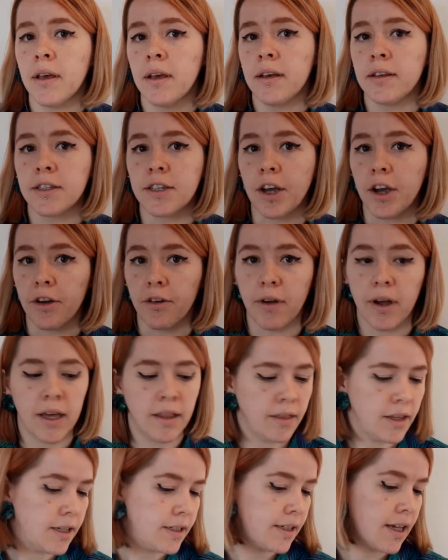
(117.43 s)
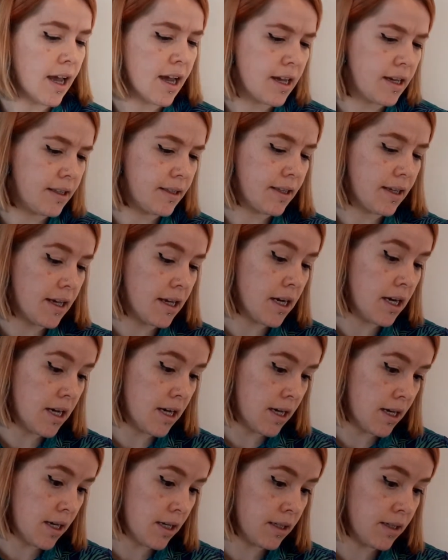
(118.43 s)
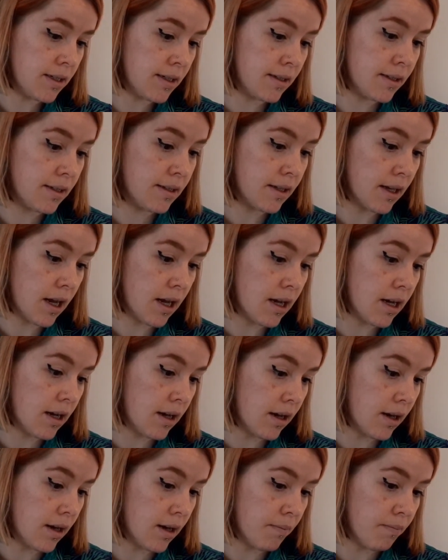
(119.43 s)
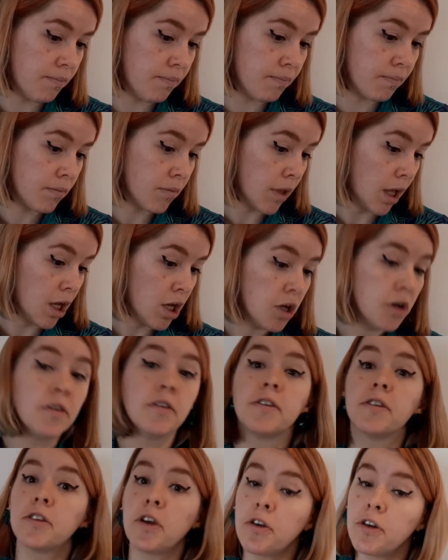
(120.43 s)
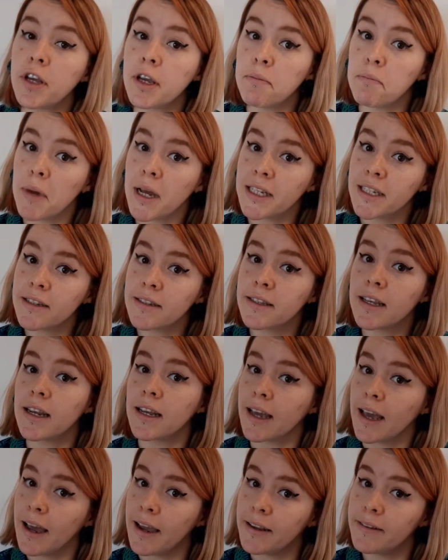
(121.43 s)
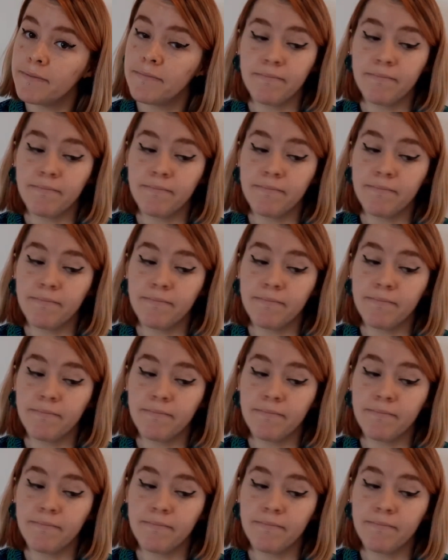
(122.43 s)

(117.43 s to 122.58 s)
So in this case it is sodium metasilicate.